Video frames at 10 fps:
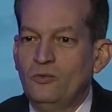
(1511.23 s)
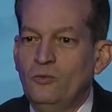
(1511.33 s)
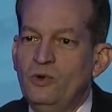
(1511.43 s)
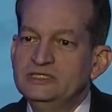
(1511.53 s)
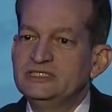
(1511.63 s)

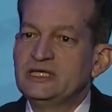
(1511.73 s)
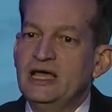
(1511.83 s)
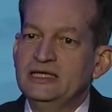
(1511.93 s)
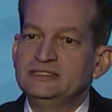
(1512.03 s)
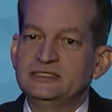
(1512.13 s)
one
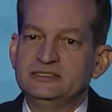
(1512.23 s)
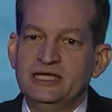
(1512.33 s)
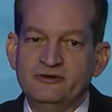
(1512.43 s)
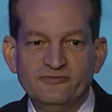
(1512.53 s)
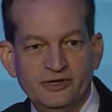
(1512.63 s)
size does
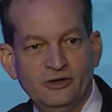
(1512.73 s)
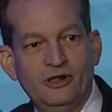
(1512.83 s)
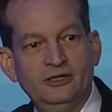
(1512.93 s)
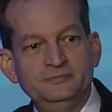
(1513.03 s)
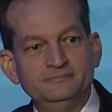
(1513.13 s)
not fit
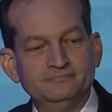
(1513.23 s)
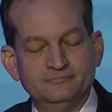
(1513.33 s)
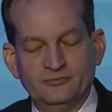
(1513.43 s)
all.